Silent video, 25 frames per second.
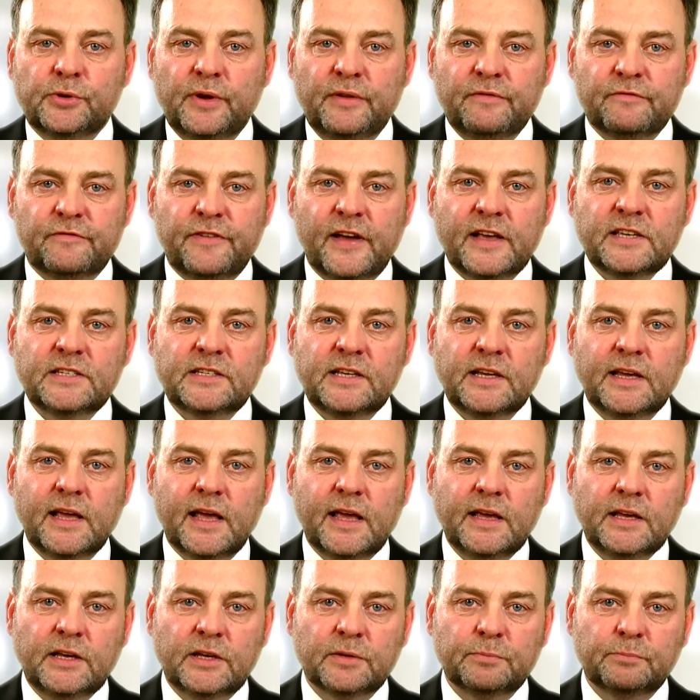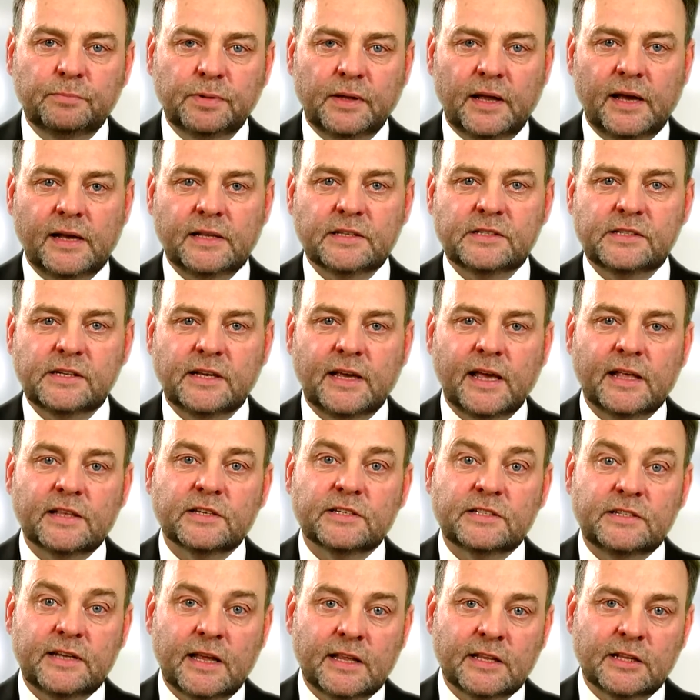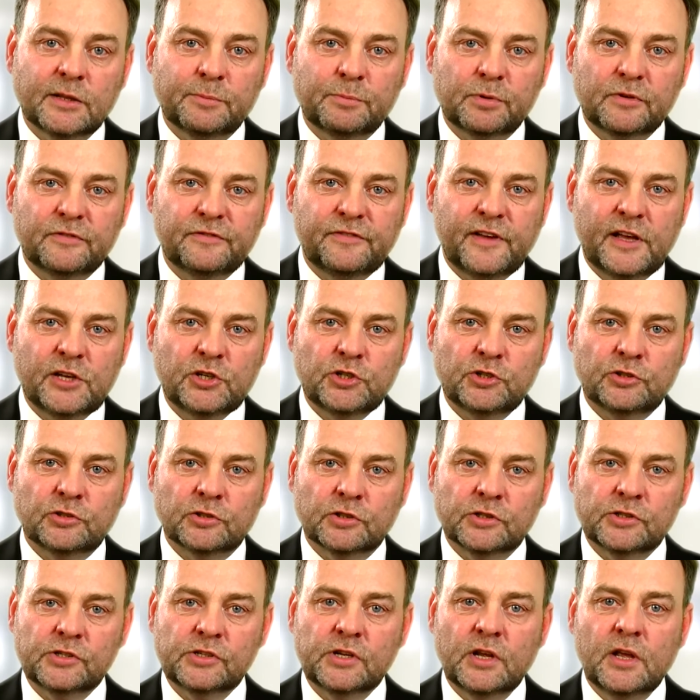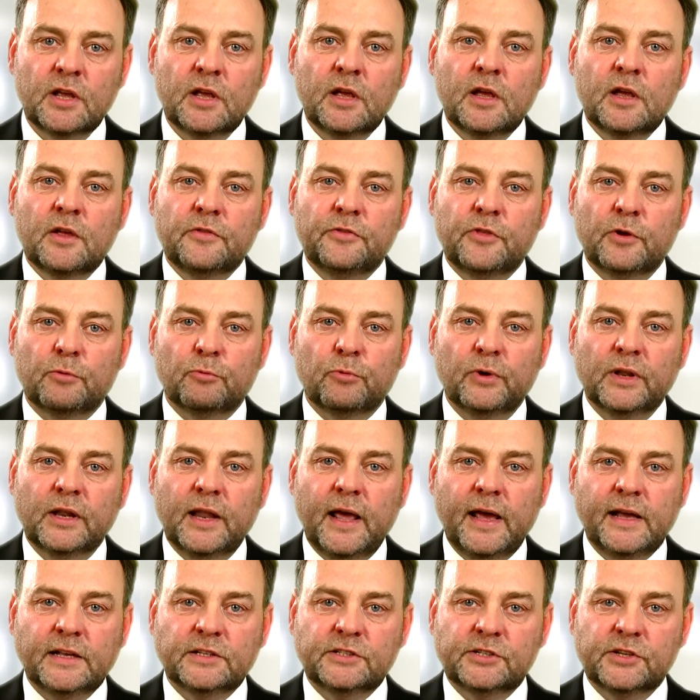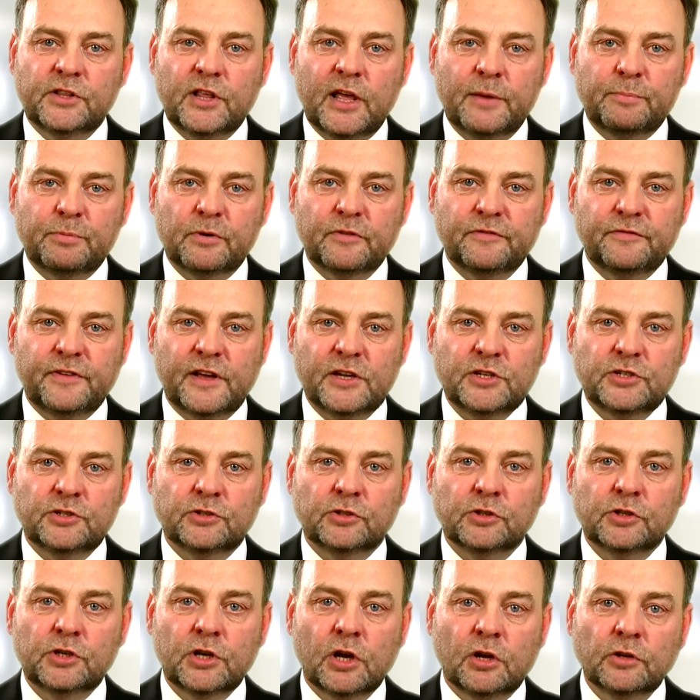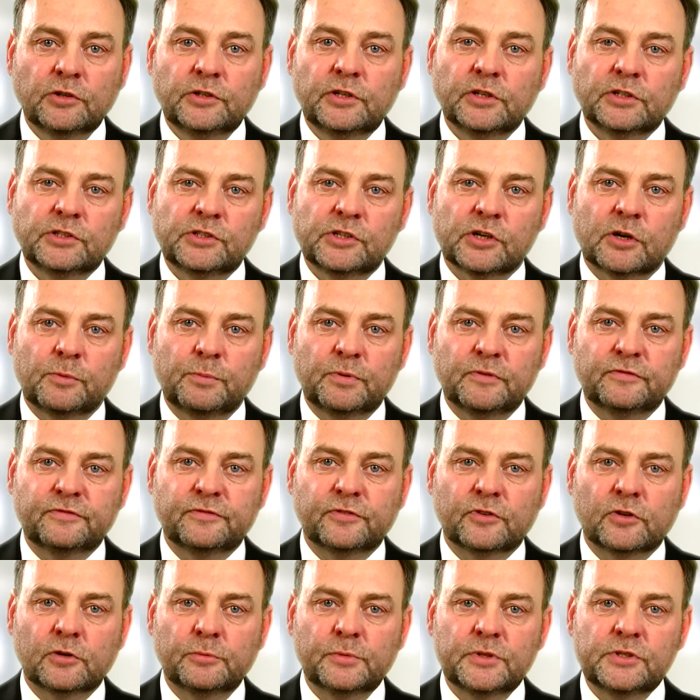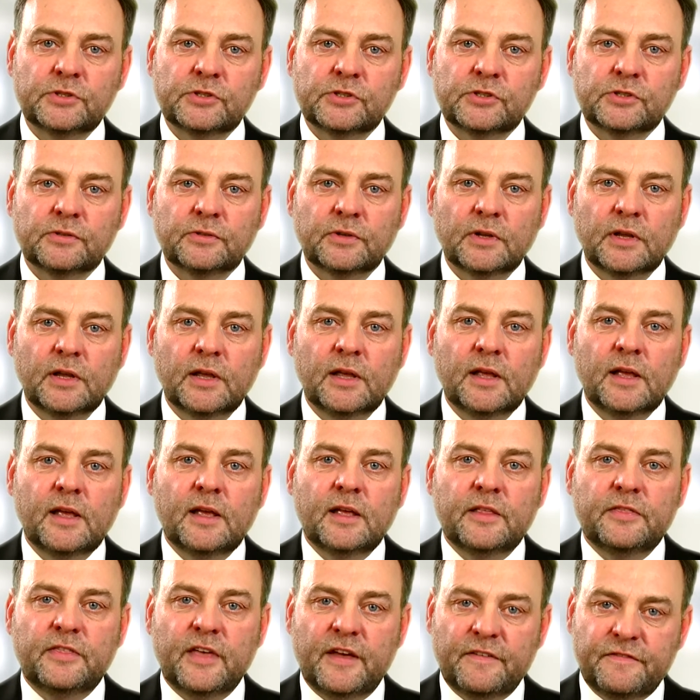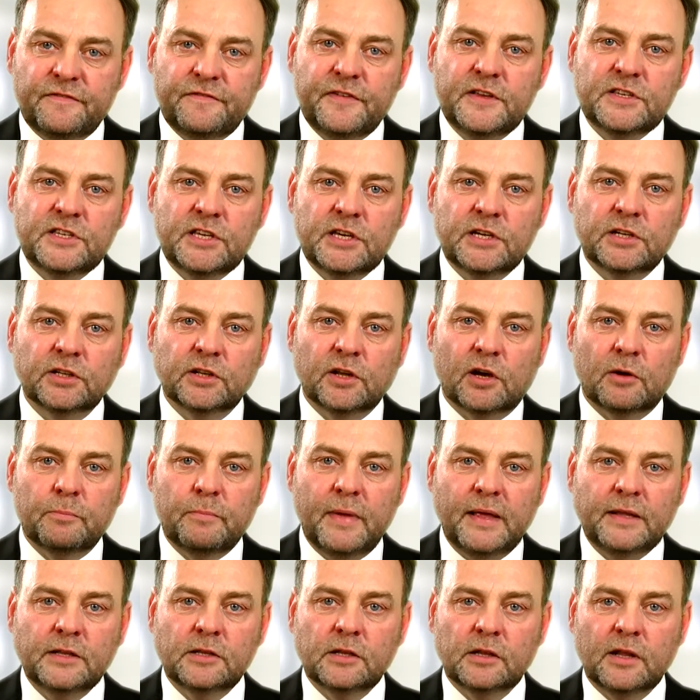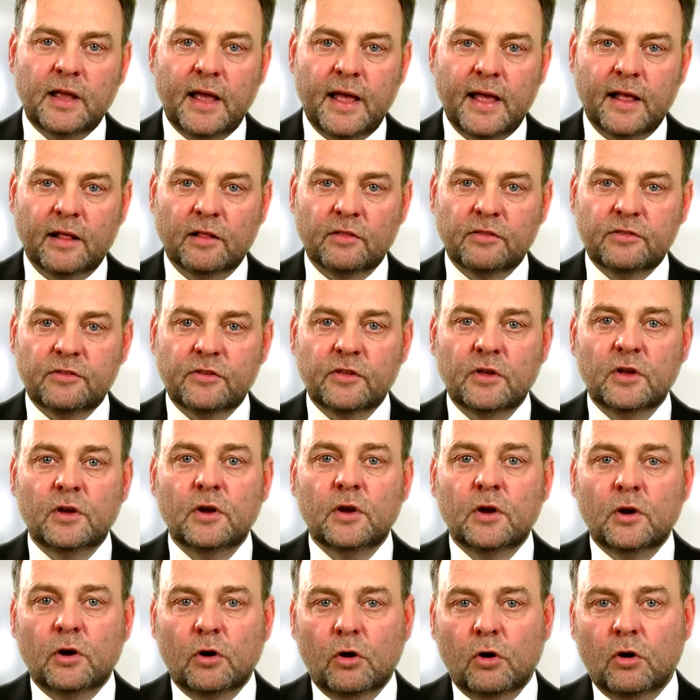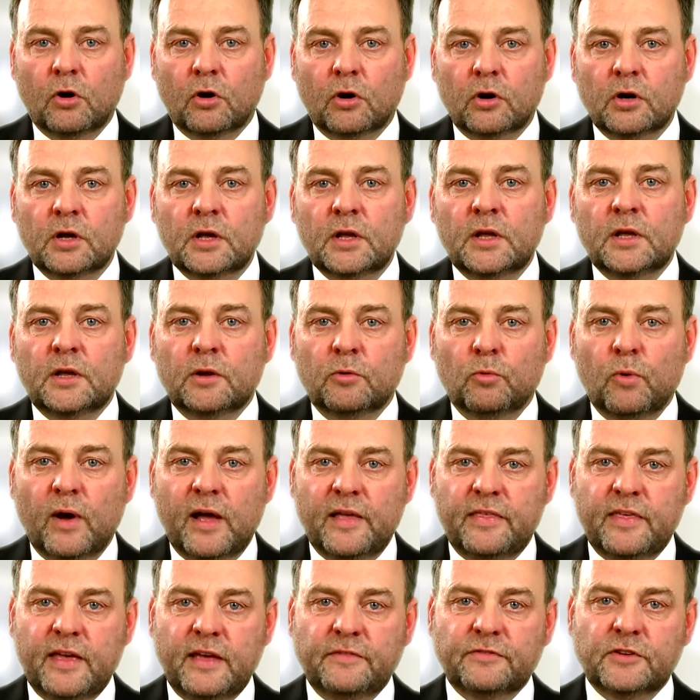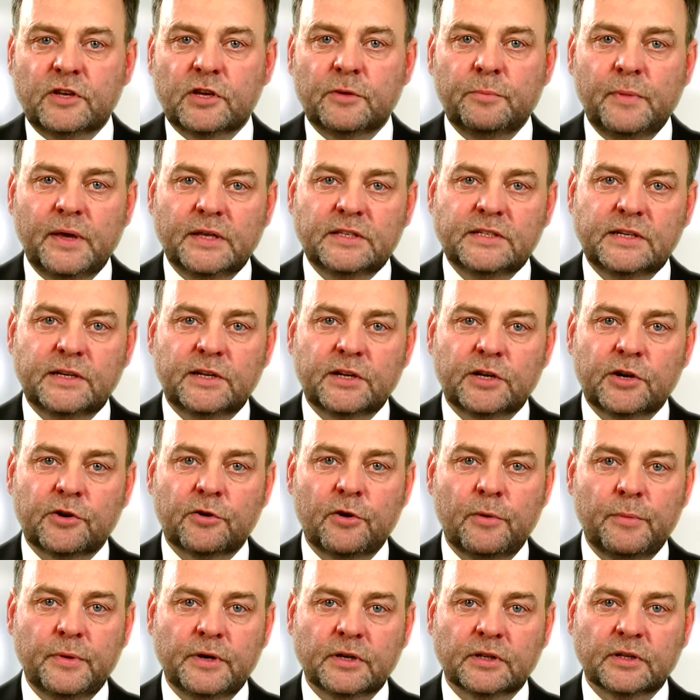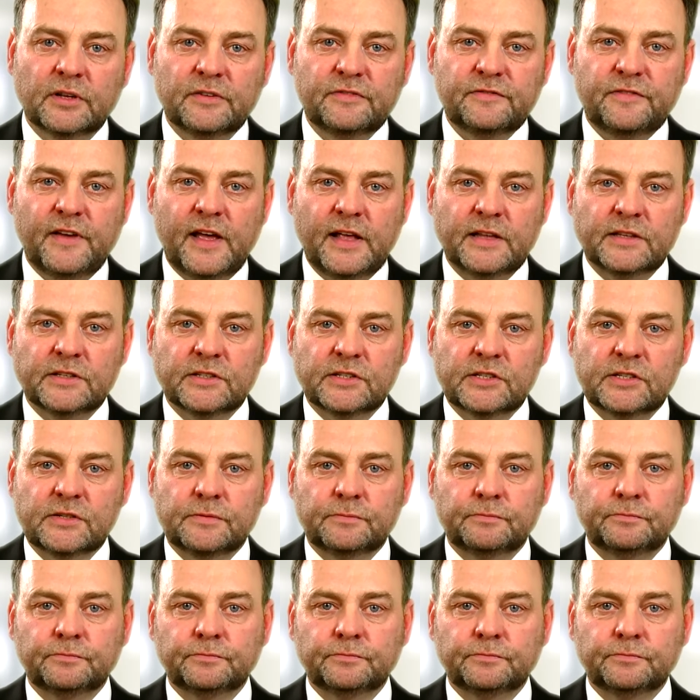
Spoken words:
investigate complaints against dental professionals that relate to their professional conduct or performance, their physical or mental health, or where they've committed a criminal offence.